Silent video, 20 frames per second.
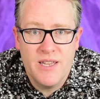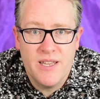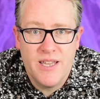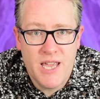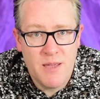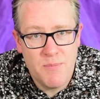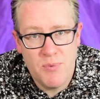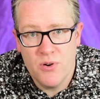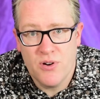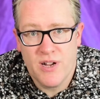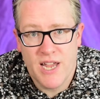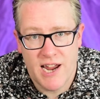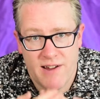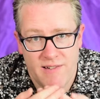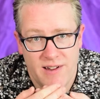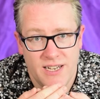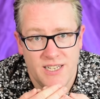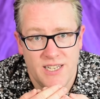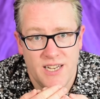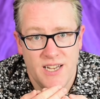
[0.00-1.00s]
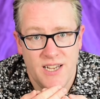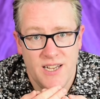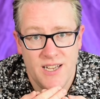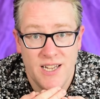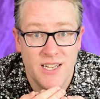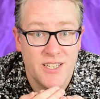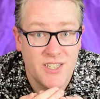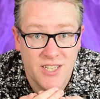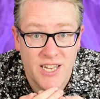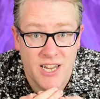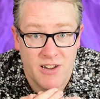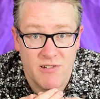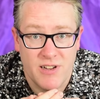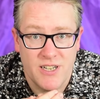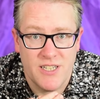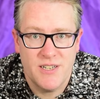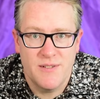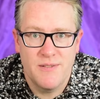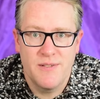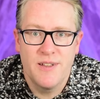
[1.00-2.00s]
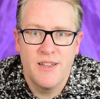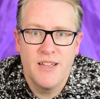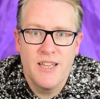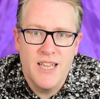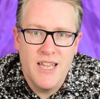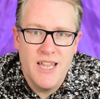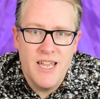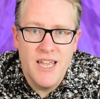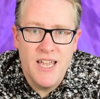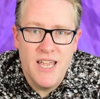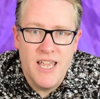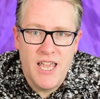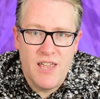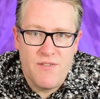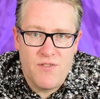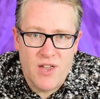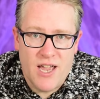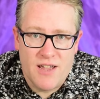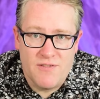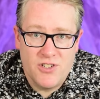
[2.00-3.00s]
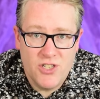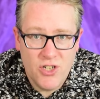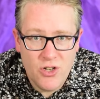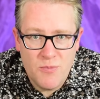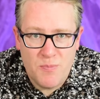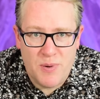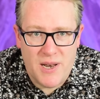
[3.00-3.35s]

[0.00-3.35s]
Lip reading: Keep your character a secret. If you have two